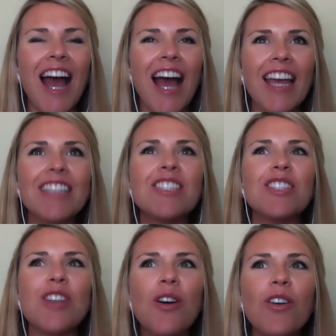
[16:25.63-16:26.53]
it's
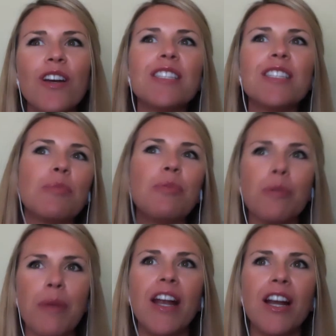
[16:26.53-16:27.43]
so good to
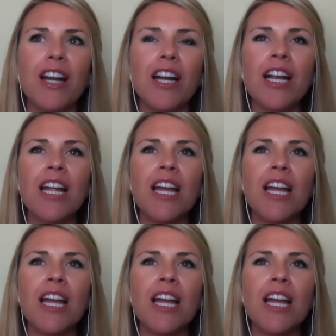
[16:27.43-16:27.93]
prepare